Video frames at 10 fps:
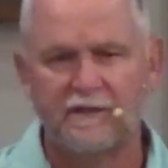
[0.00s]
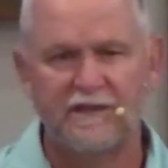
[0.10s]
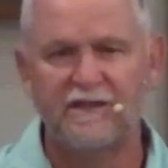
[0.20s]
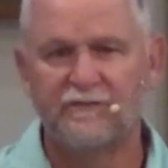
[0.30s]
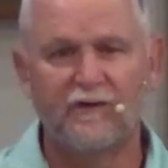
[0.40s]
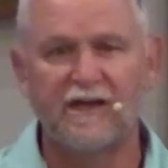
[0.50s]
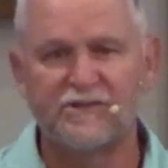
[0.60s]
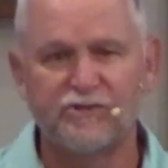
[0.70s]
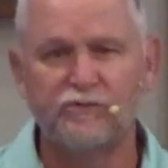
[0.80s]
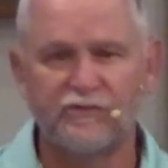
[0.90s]
He
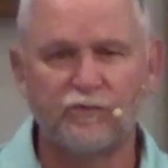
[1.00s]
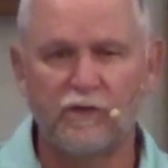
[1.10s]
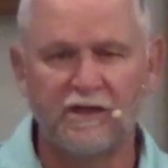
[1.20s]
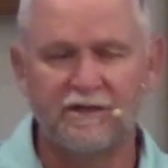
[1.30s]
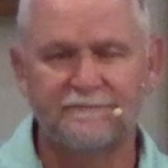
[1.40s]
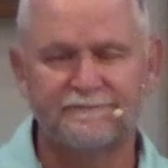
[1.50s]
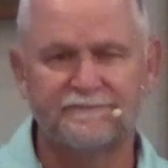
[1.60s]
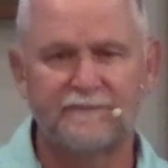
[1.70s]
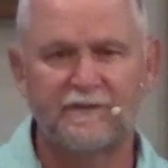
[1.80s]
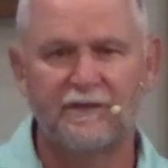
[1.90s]
invites you as well.
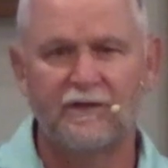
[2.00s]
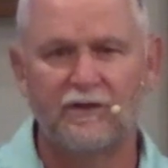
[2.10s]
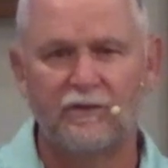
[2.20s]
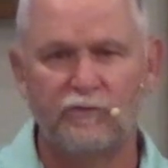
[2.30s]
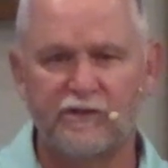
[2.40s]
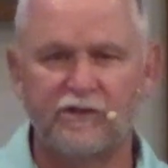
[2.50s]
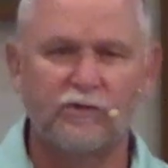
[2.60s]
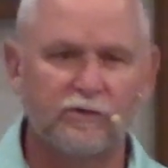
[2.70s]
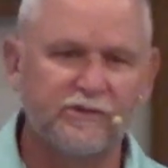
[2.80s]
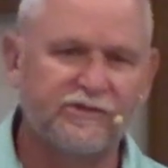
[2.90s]
We
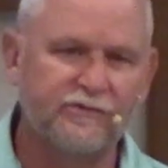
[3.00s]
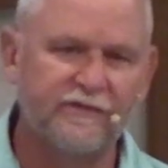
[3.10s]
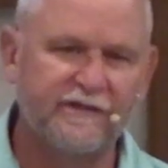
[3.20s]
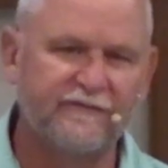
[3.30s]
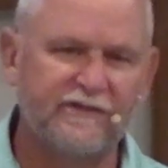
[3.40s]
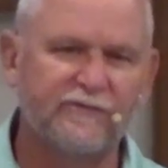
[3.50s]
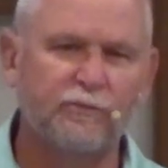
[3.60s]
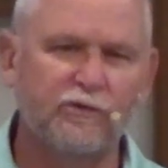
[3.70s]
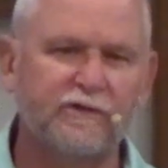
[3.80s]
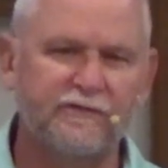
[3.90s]
encourage you that if He's
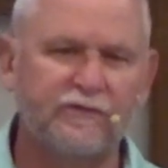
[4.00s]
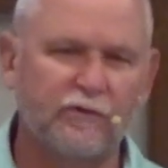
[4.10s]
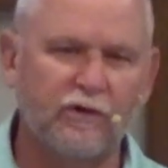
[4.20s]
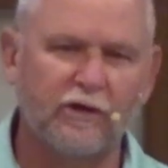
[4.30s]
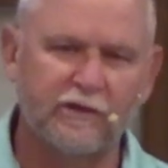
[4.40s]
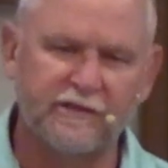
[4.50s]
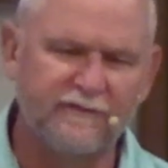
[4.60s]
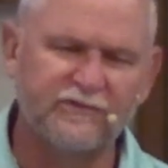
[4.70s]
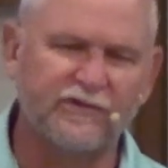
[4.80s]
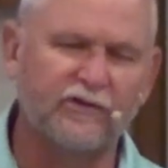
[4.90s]
spoken to your heart,
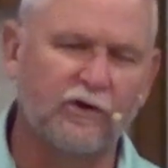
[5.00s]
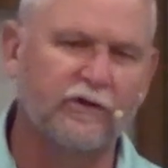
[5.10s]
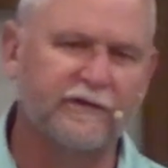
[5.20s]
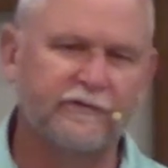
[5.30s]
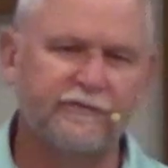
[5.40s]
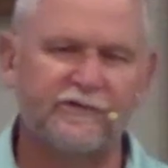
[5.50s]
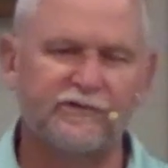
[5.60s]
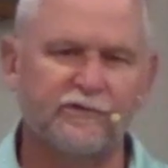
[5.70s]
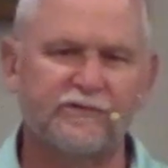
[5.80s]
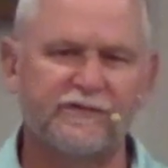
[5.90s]
give us a call here at the
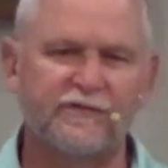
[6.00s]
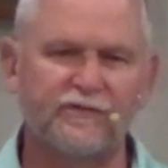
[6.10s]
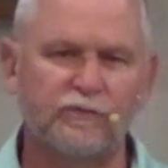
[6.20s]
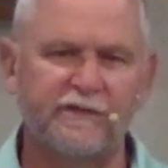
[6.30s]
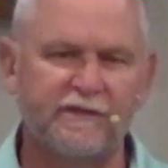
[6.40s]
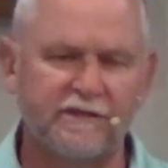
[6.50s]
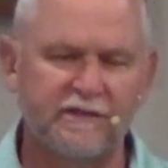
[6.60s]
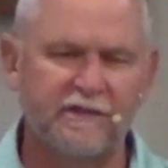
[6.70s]
church this week.